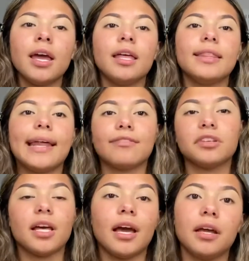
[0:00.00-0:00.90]
And then after
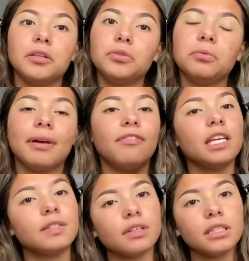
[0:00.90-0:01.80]
that, I do my
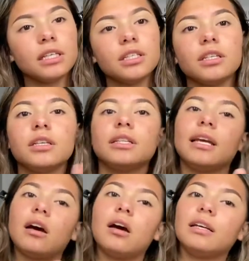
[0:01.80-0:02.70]
face foundation.
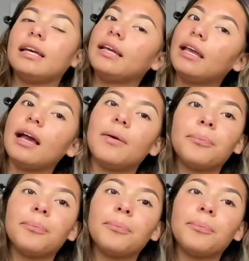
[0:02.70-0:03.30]
Yeah, yeah, yeah, yeah.